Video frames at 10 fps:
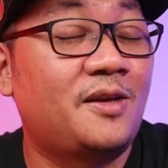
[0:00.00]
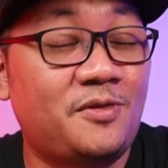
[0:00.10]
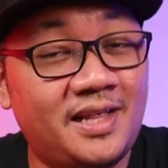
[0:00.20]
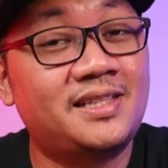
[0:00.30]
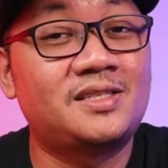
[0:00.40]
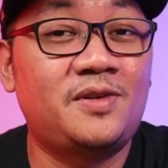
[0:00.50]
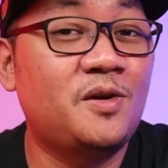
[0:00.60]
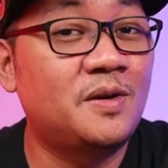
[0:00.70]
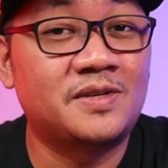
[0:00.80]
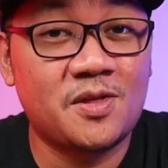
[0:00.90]
if you like this
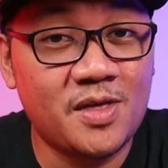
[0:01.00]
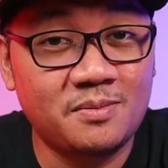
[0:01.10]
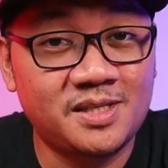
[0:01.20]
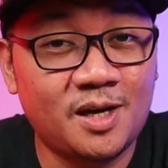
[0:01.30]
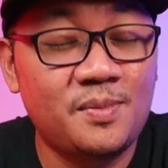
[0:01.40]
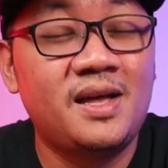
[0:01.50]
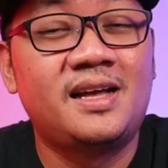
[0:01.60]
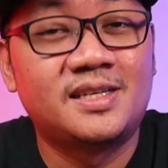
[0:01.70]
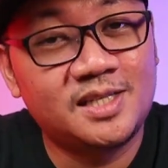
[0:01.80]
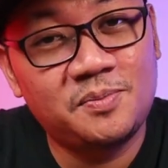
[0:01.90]
video, give us a thumbs up,
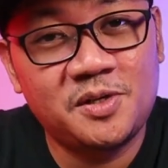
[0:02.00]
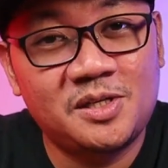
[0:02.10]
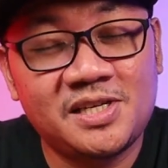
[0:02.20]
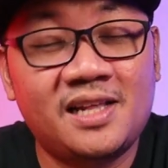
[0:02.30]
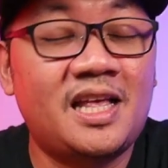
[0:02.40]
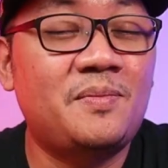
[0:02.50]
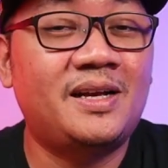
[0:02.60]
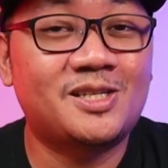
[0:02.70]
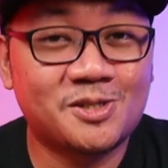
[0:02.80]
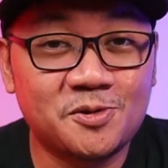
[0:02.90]
sub to the channel, and
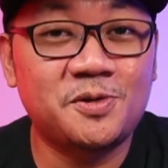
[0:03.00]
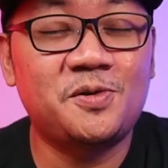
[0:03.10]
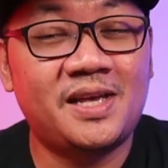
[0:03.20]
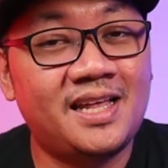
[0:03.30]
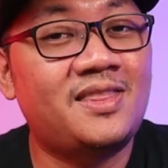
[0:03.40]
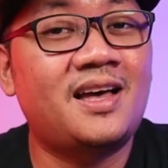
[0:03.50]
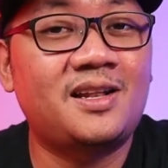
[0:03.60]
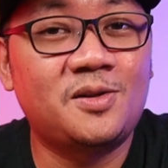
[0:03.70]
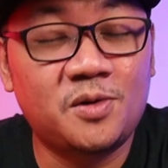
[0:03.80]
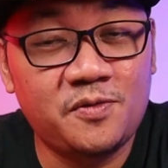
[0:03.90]
make sure you hit
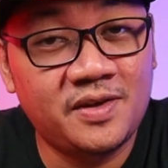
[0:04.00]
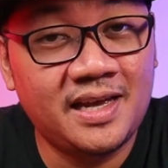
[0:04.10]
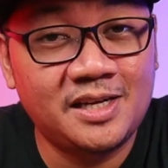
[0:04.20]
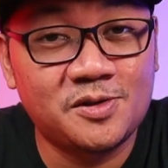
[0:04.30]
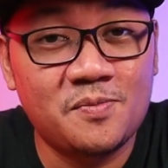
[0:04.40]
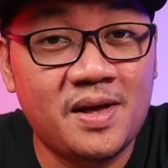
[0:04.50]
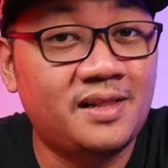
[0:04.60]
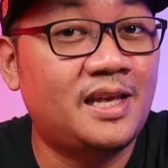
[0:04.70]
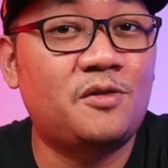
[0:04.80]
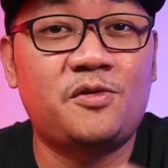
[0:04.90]
that notification
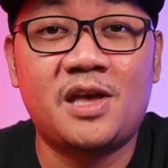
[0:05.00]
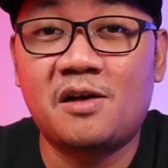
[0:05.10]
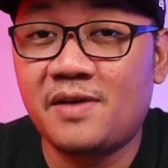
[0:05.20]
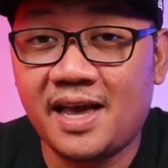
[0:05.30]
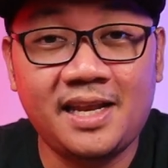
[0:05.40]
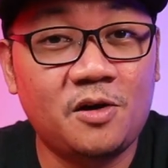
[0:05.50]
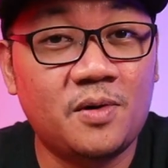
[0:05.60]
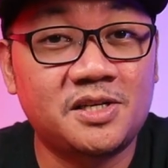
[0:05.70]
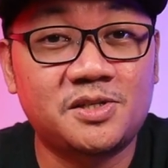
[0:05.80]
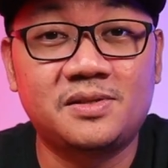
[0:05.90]
bell. If you have any
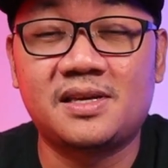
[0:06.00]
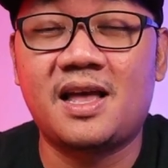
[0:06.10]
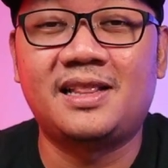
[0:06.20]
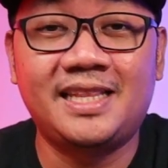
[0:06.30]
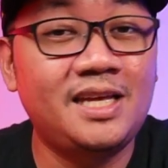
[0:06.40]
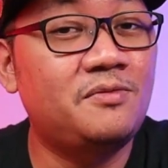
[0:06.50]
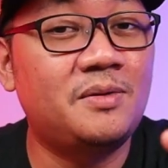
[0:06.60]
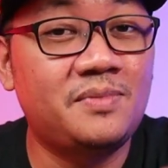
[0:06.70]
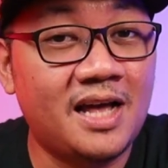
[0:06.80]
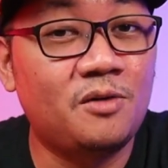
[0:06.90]
questions, leave
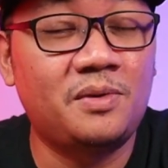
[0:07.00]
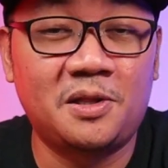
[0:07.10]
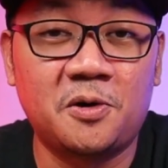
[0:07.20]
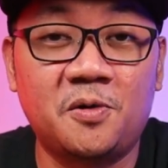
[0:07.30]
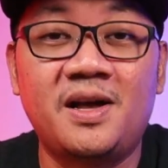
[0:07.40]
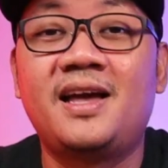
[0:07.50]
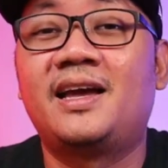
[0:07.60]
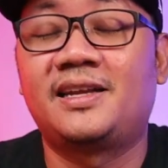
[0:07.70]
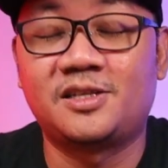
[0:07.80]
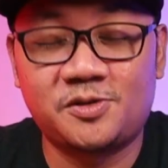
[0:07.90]
them down below,
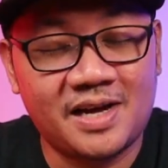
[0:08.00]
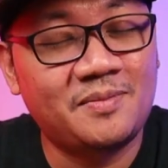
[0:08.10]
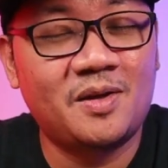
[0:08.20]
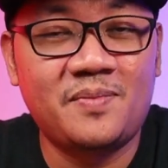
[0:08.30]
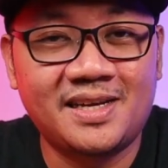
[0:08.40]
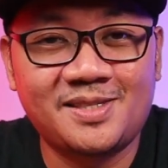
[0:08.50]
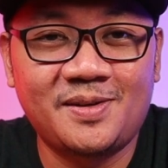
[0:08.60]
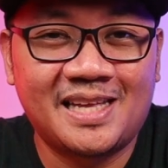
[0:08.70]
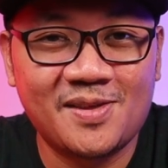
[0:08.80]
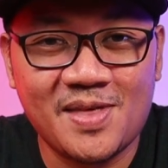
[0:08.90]
and I'll try my best to
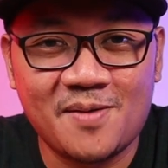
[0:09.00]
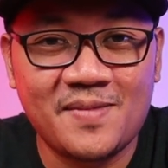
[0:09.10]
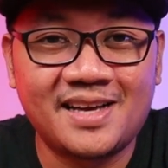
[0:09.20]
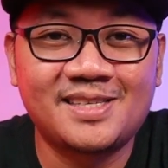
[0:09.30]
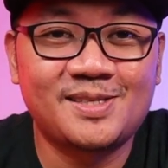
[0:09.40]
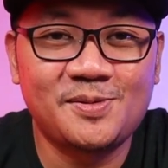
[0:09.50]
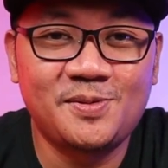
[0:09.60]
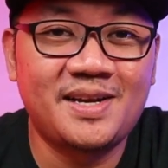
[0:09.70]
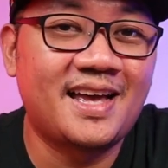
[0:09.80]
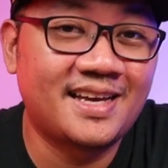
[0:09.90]
get to them as
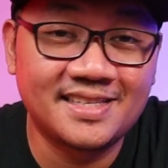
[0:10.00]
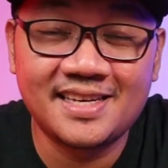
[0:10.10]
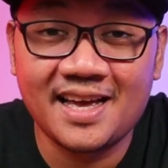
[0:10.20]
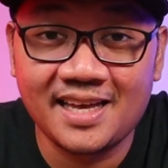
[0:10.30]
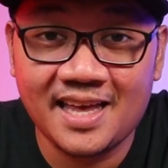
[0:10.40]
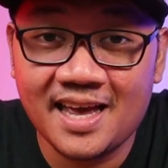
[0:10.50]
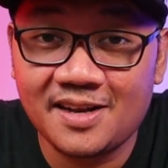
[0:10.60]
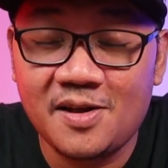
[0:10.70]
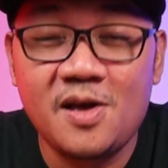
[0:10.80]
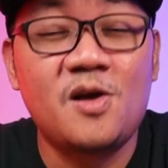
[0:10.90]
soon as I
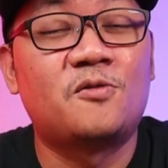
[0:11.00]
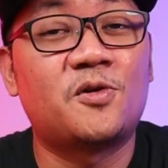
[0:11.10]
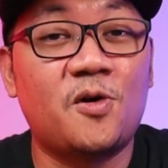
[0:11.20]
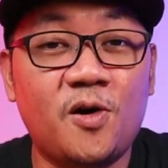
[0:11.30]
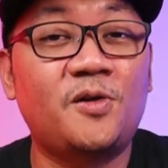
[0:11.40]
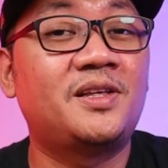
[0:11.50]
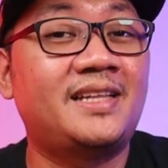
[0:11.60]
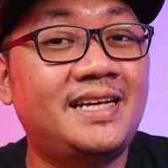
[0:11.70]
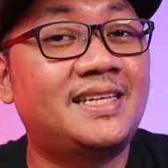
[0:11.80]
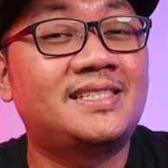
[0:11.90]
can. For all the
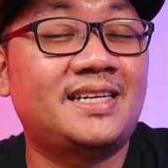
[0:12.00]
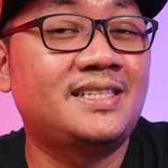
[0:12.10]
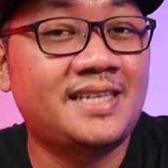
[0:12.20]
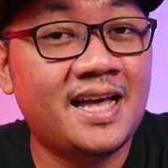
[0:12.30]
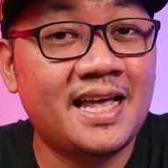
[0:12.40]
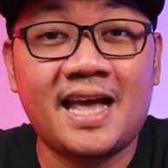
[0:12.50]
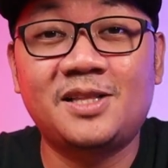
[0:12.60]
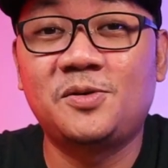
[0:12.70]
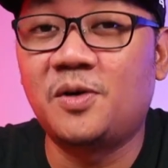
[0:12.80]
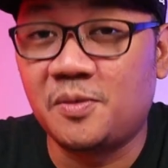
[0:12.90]
latest in tech,
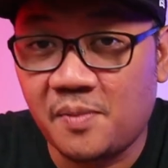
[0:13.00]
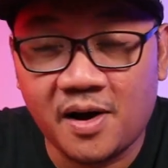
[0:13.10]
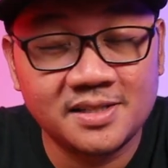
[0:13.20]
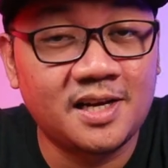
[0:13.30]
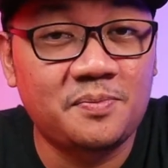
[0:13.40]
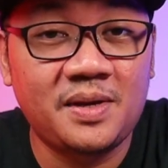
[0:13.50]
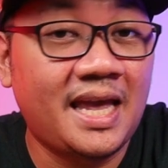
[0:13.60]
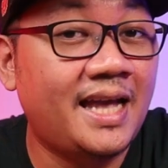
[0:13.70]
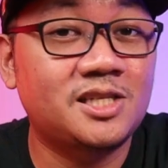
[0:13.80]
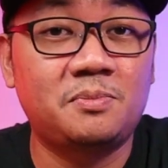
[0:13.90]
head to
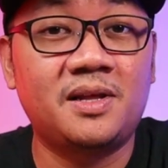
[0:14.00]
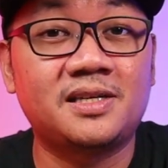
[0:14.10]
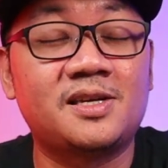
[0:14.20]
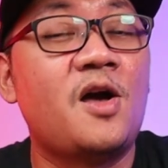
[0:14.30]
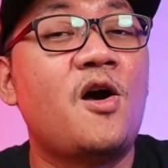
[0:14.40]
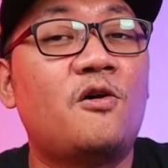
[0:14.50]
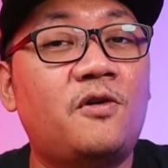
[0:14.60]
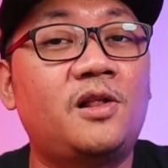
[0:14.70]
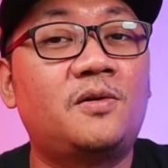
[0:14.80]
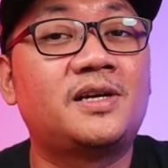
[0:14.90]
unbox.ph, plus
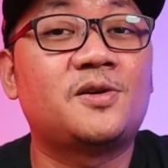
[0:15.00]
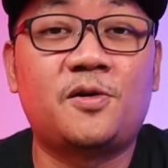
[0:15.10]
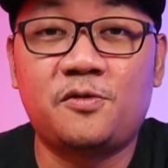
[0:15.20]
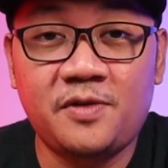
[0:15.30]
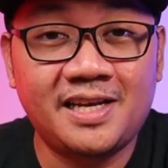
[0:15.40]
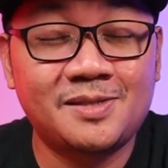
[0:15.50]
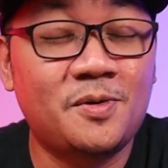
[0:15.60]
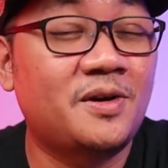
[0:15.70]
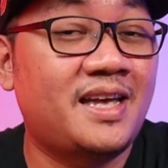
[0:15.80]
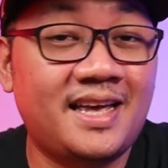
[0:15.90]
follow us on
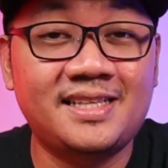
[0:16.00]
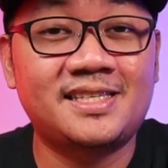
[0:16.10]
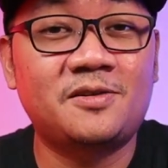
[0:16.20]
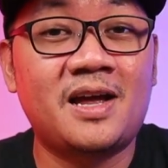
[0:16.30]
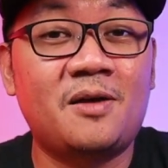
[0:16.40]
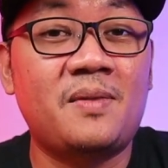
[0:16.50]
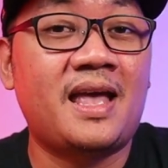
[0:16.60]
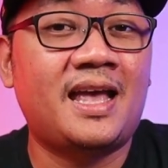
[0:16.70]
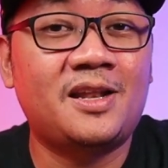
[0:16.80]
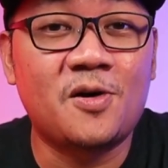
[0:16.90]
Facebook, Instagram,
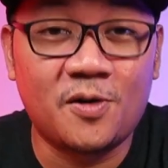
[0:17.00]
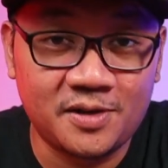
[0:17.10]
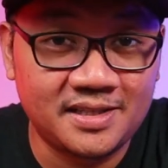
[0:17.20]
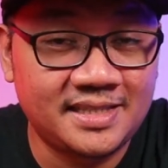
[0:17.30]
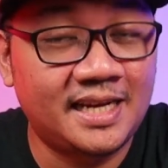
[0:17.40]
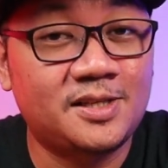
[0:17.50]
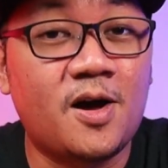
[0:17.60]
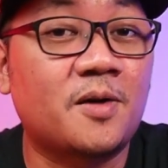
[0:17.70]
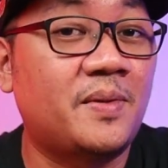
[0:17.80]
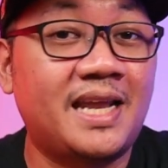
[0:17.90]
and on
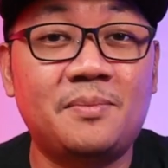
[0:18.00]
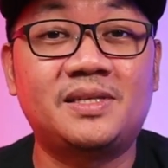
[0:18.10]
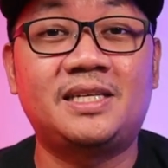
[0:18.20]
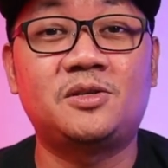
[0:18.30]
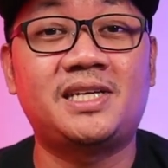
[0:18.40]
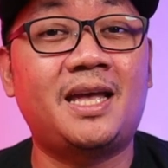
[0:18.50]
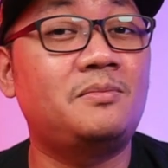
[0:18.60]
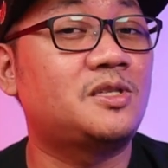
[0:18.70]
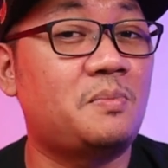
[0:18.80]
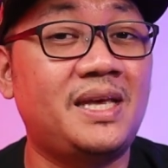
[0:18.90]
TikTok. My name is Tito
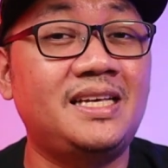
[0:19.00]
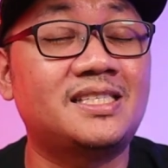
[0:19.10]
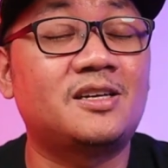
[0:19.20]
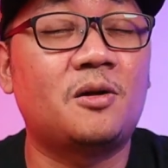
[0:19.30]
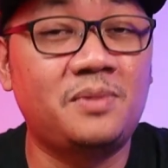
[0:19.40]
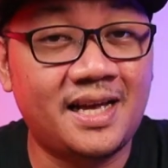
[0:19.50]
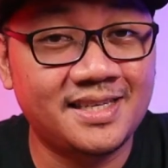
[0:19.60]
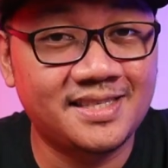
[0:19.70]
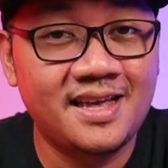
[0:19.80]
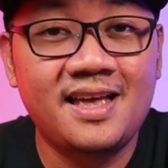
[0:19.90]
James. Peace, God
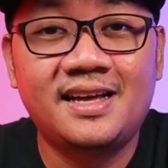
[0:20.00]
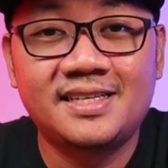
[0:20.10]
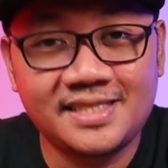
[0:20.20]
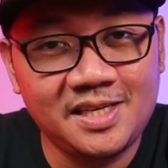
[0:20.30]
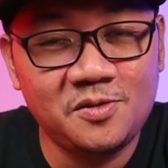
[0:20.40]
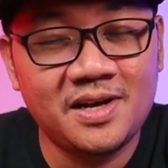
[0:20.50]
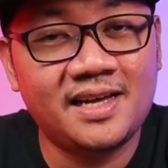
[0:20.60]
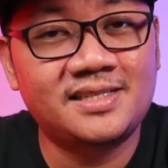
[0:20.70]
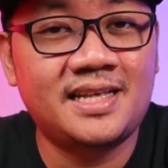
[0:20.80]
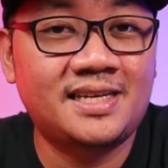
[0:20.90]
bless. See you
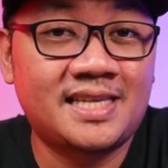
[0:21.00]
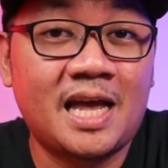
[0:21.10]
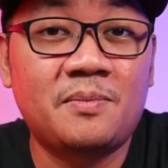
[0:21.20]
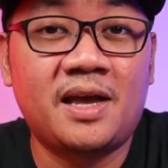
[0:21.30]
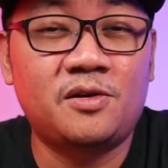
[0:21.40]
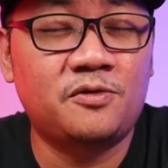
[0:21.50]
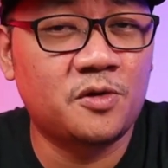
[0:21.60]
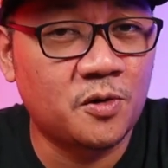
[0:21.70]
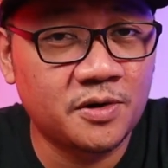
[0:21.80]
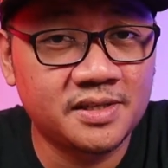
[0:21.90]
guys next time, and of
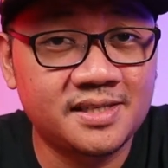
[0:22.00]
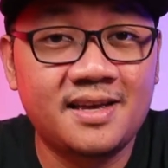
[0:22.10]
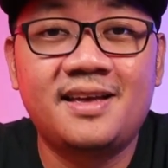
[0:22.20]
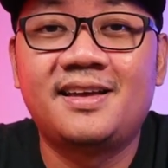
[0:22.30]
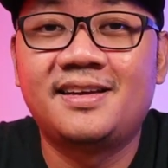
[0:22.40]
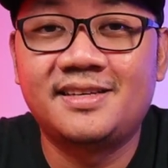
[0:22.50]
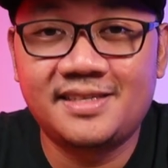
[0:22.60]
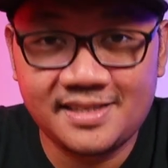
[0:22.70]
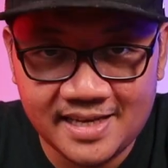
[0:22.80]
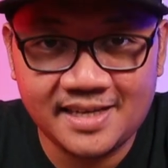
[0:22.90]
course,
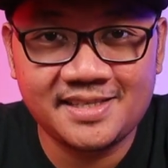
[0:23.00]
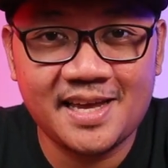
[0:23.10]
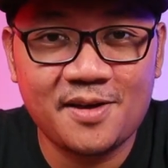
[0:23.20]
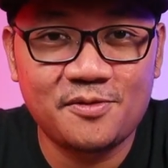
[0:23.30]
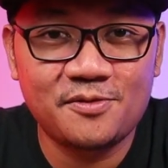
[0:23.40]
stay safe.